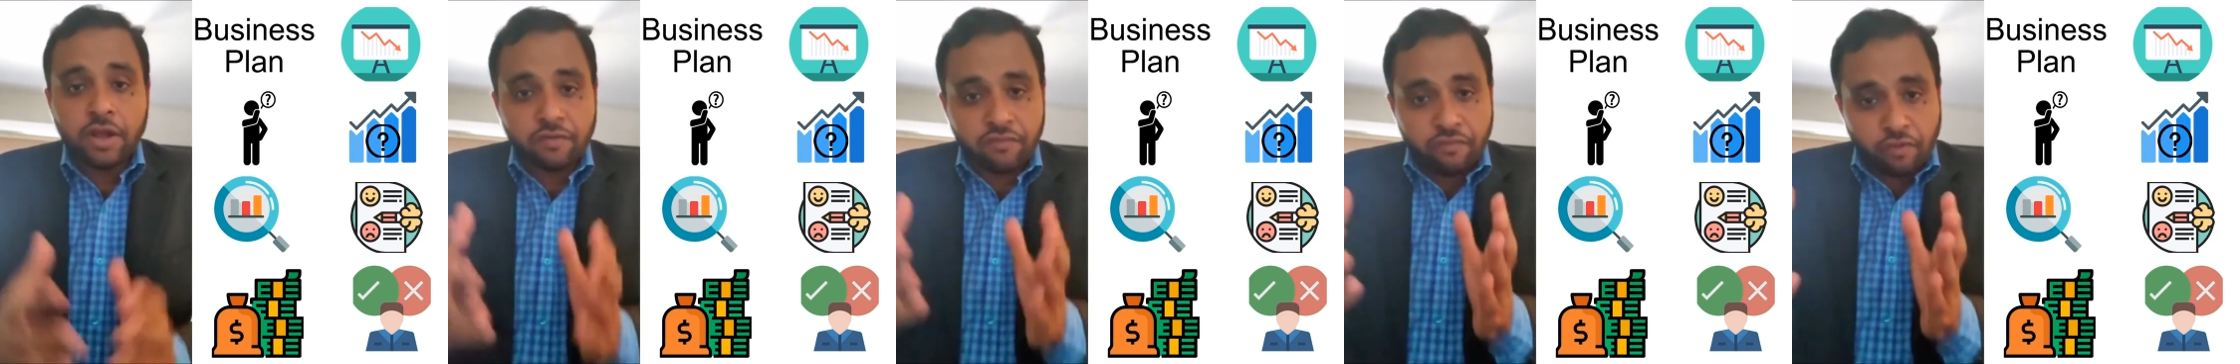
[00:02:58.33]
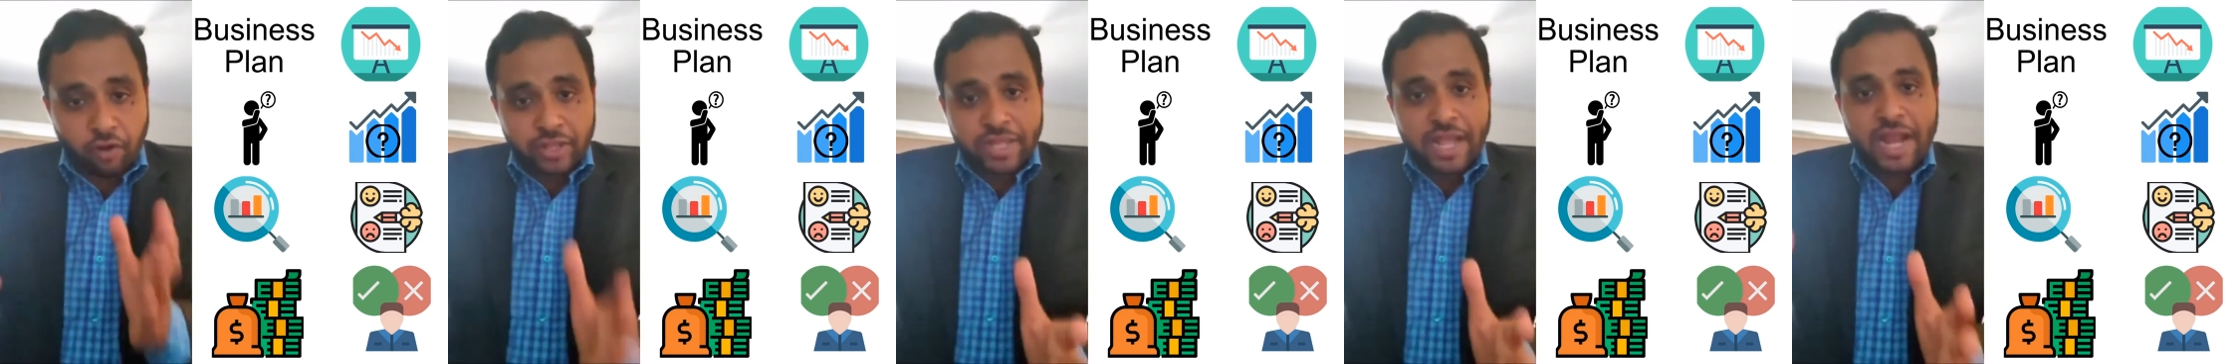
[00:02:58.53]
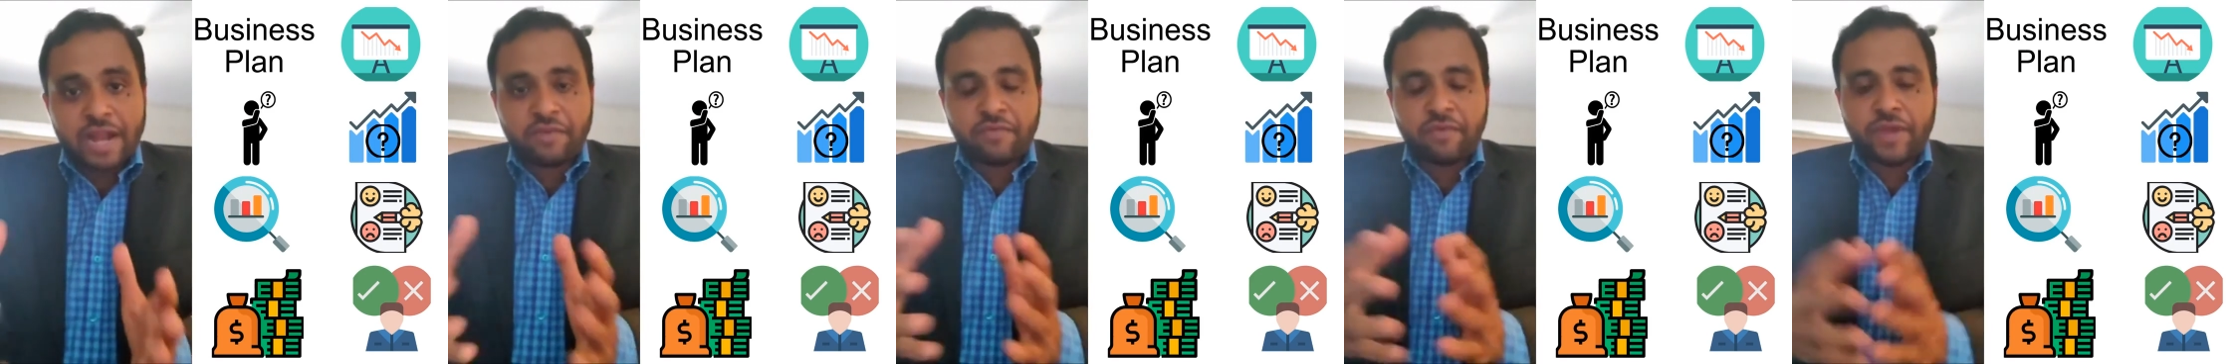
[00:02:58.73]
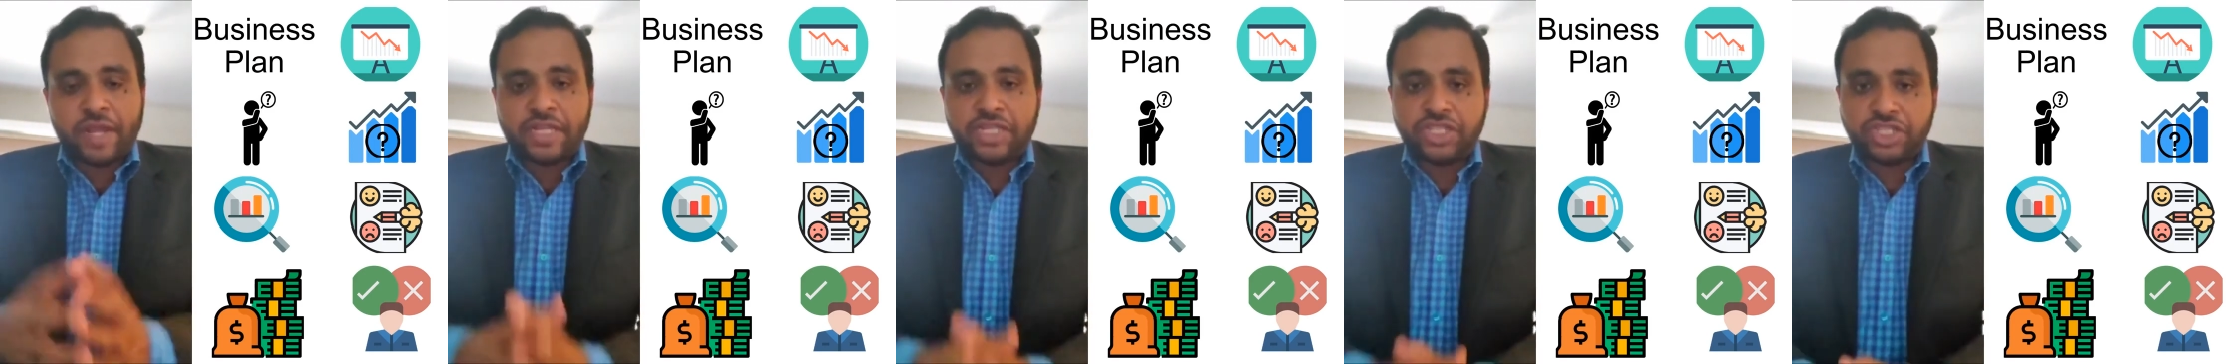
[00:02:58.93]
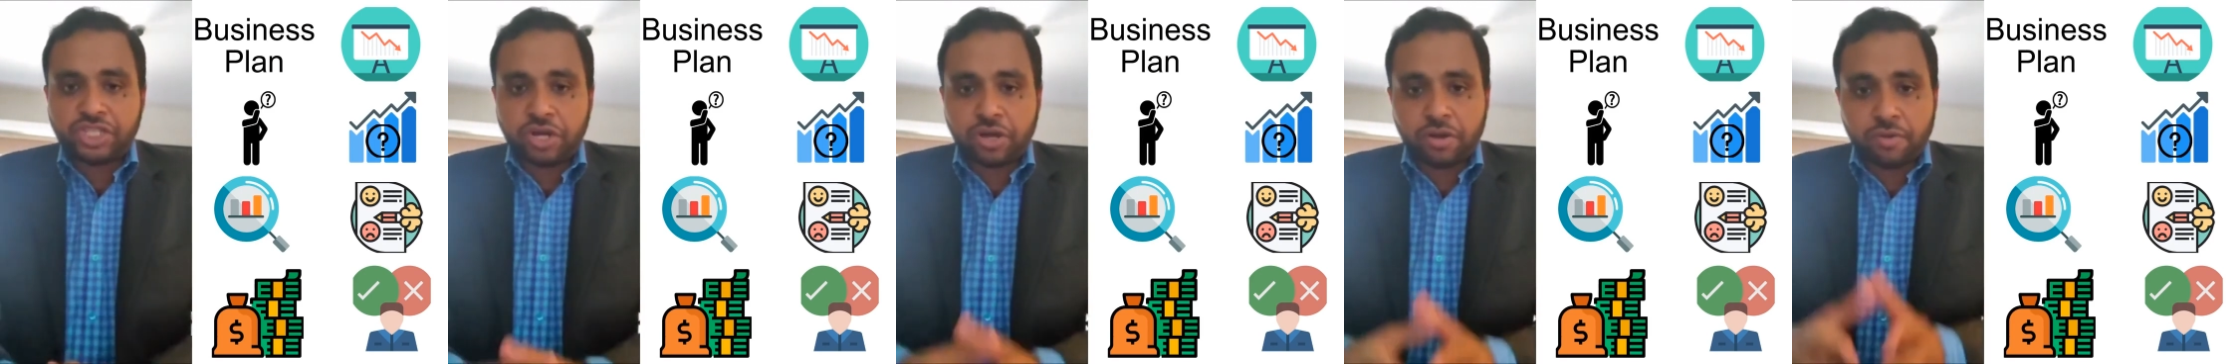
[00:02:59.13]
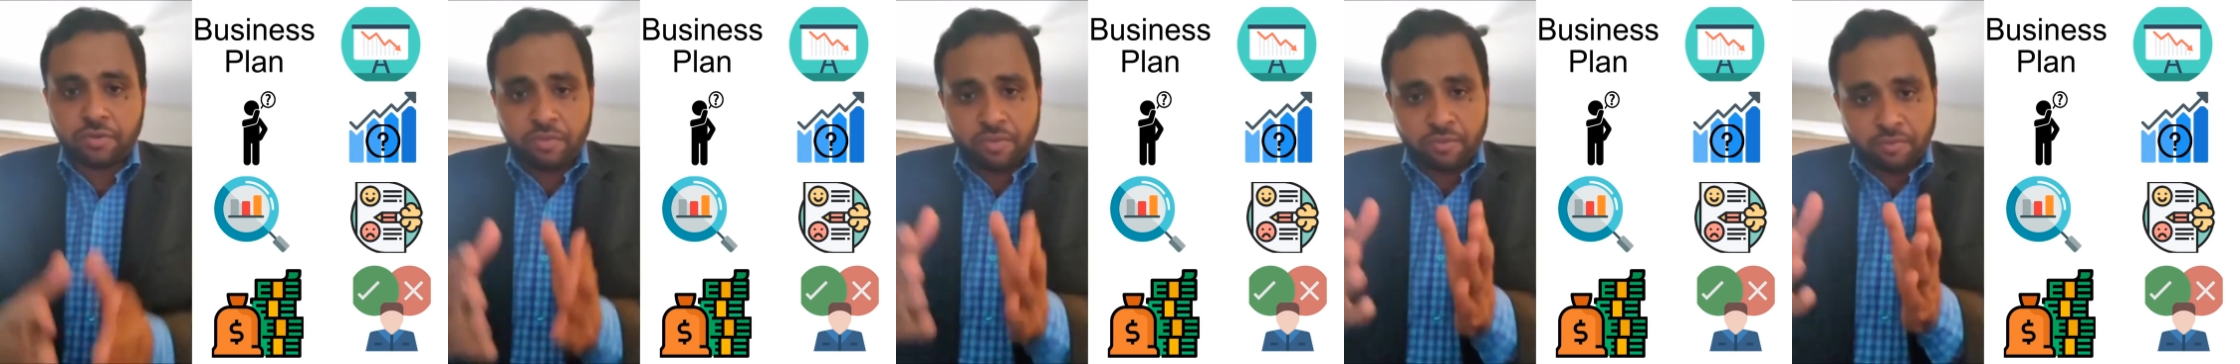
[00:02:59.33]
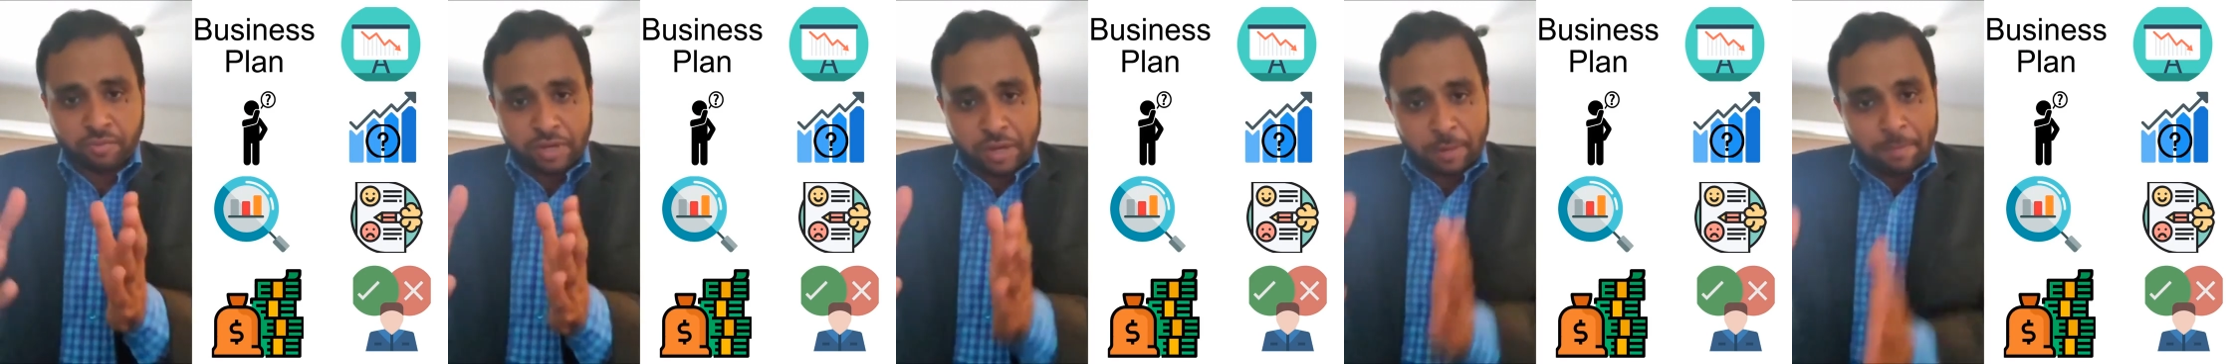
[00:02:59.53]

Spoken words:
for that venture